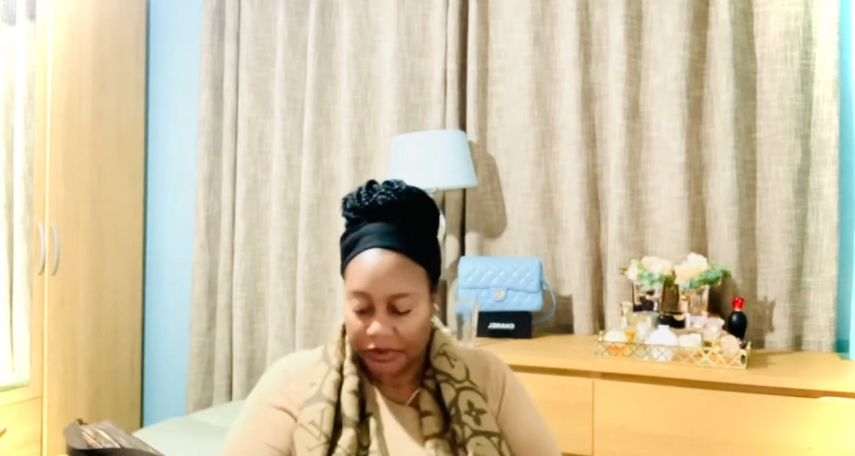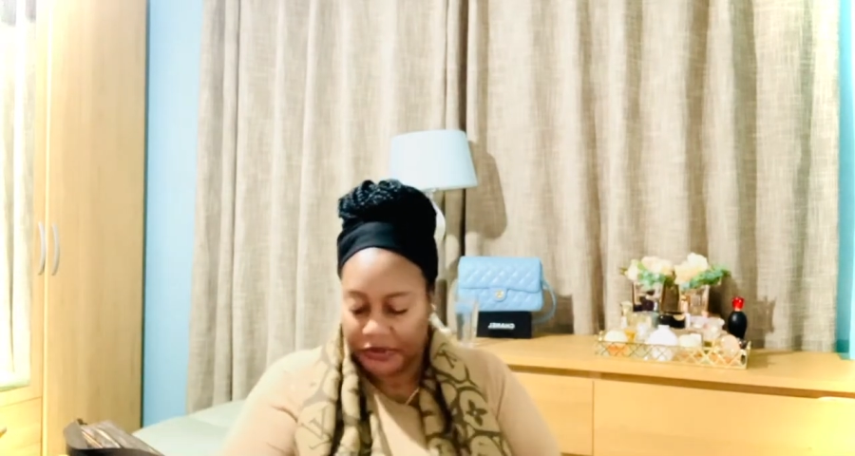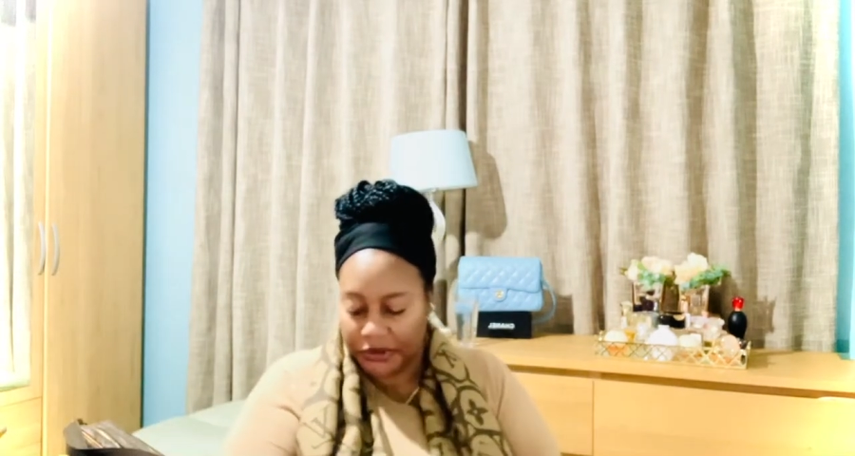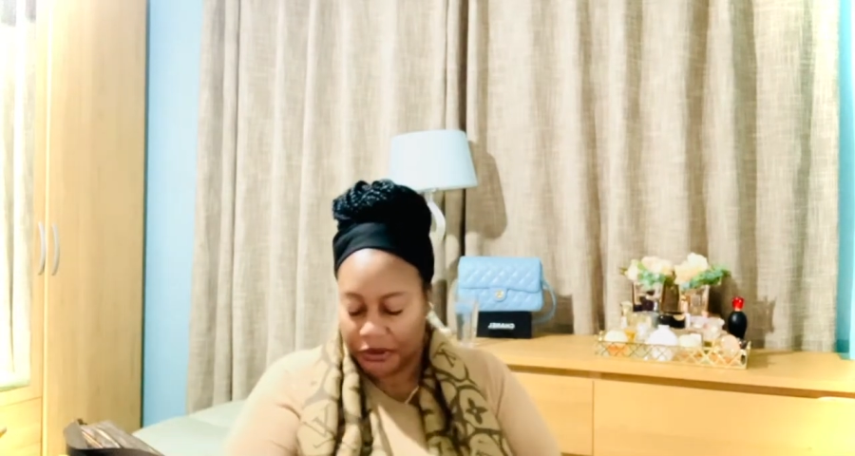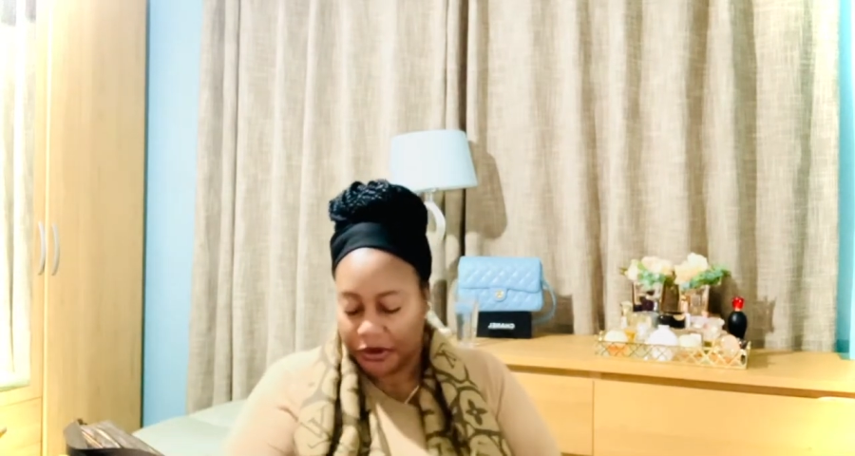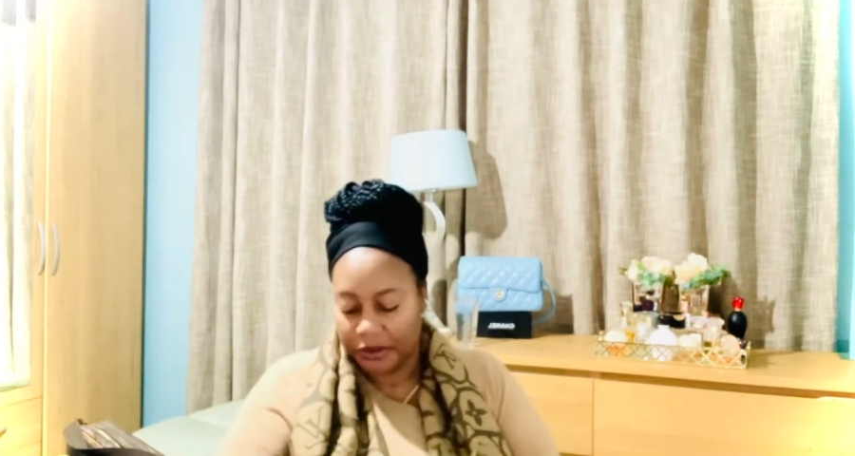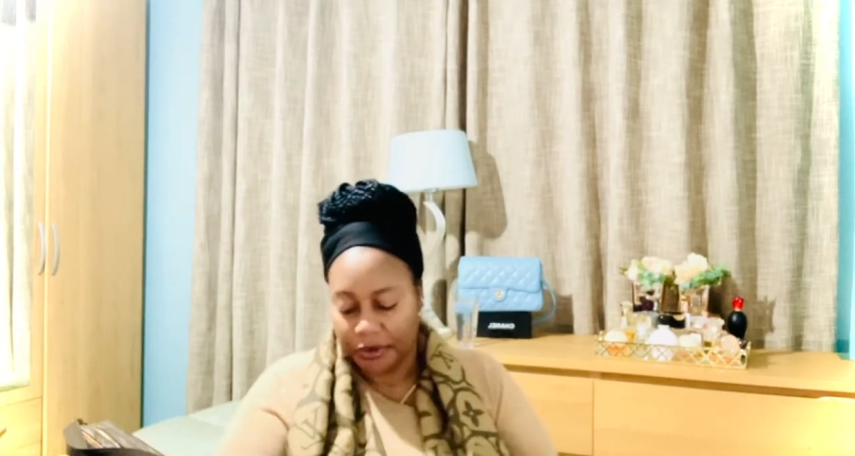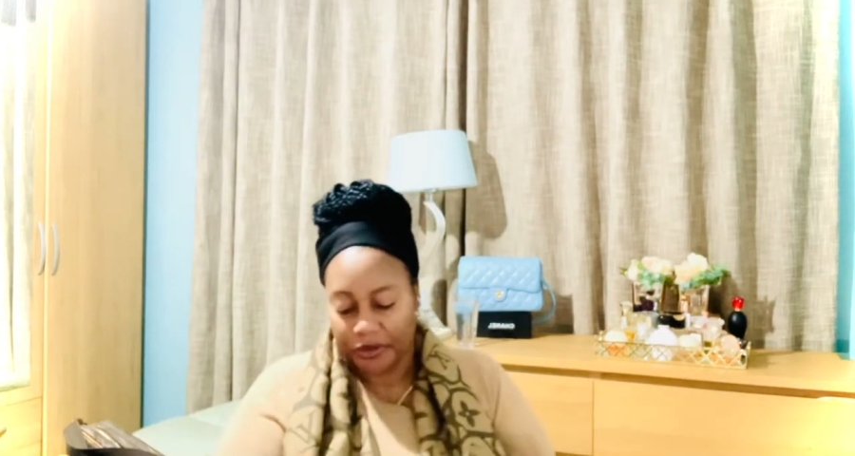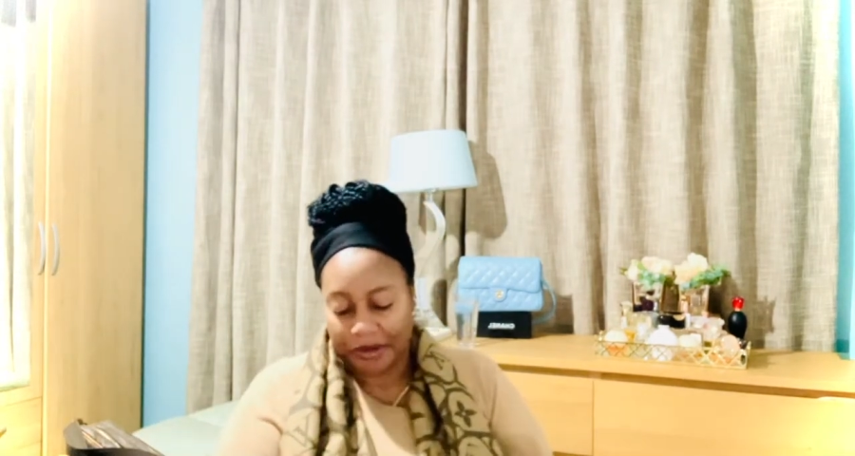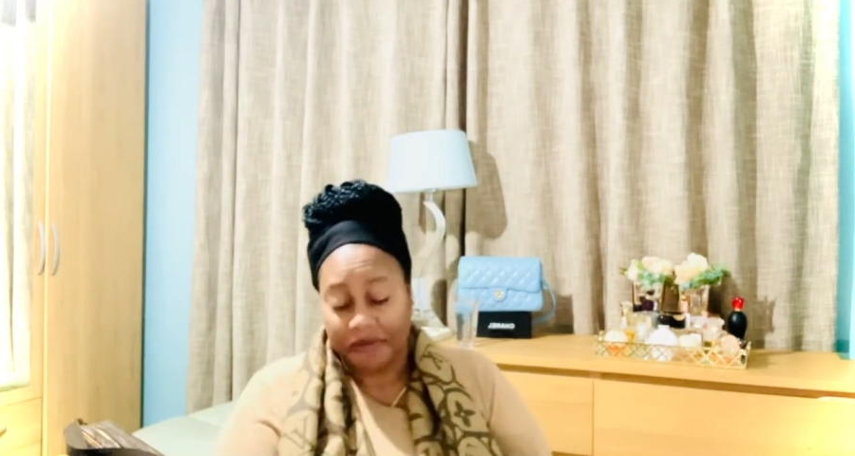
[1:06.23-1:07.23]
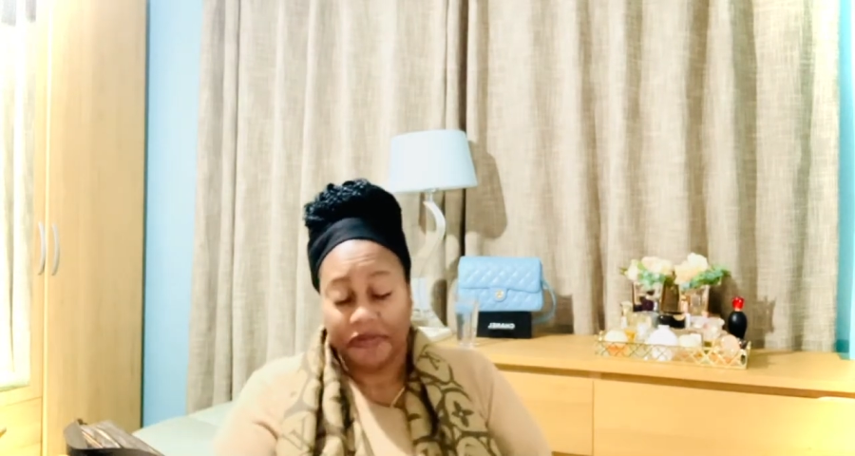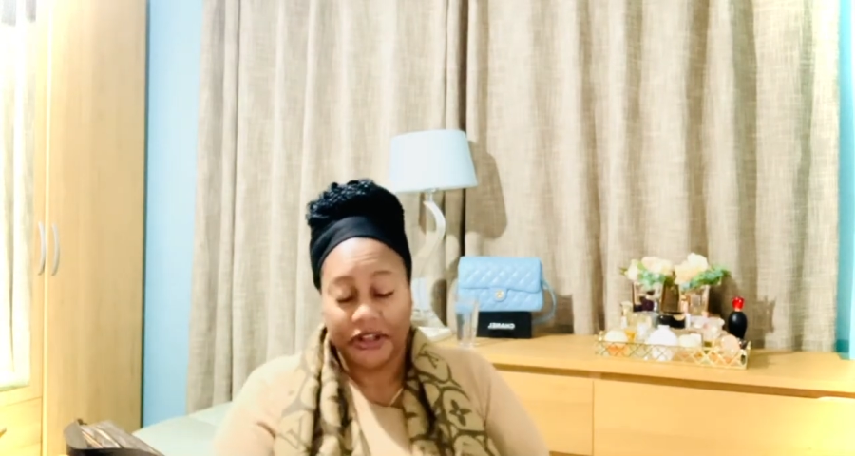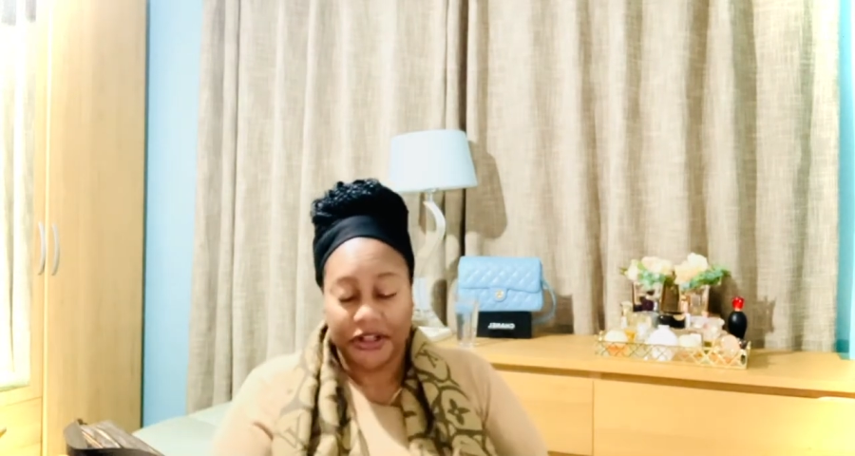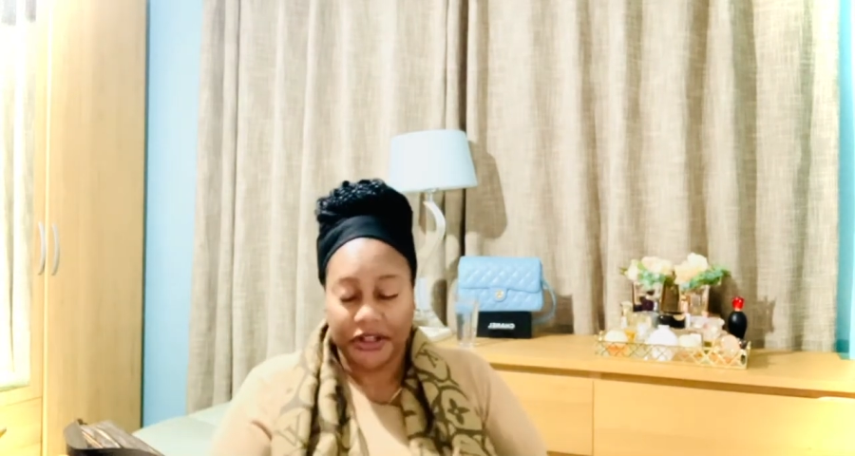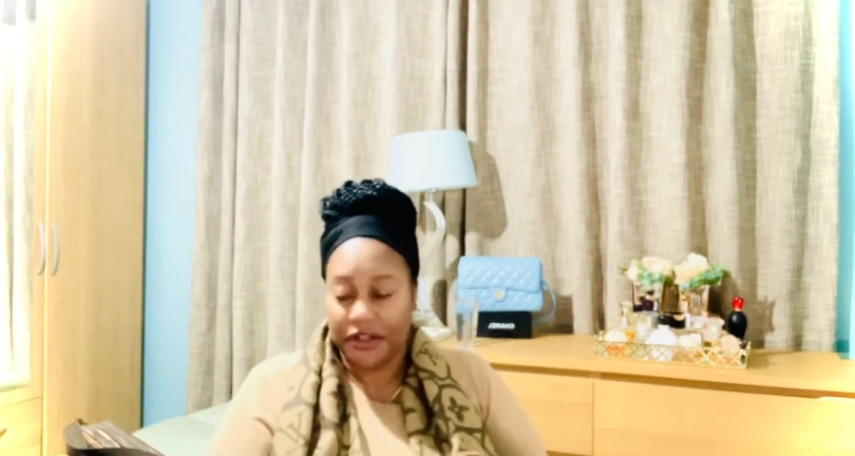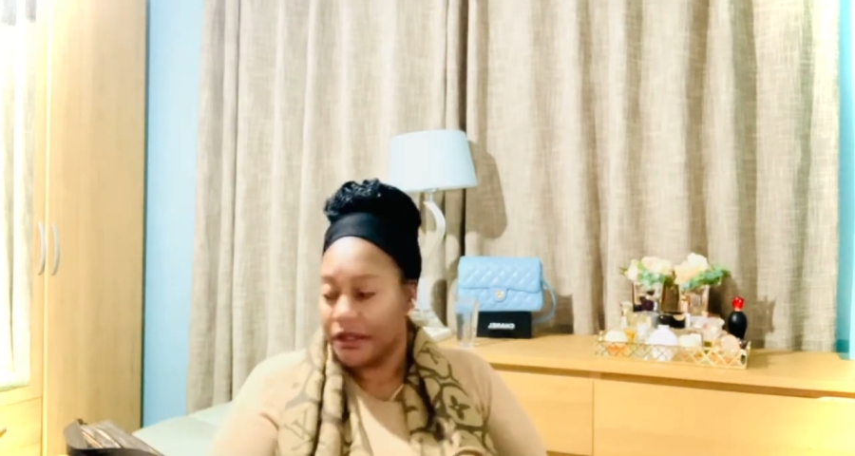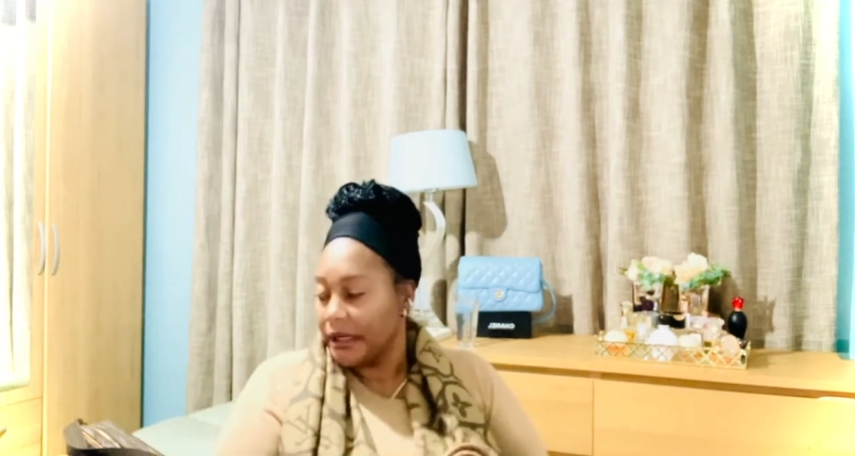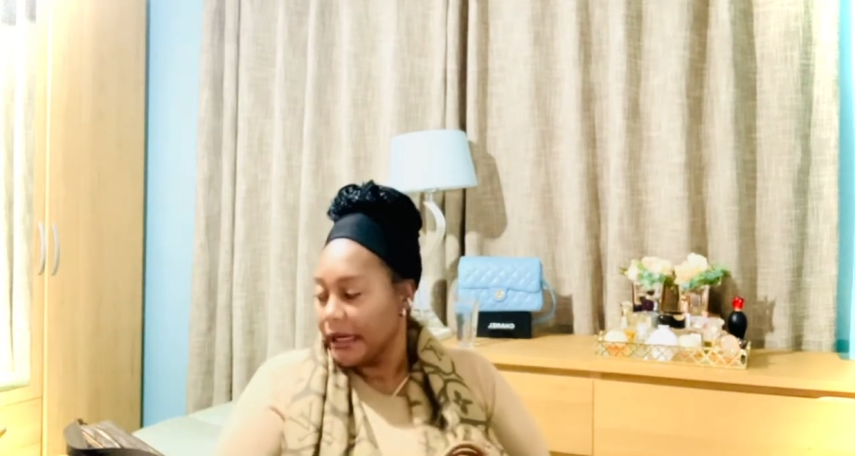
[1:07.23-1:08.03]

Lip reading: Vuitton monogram vintage.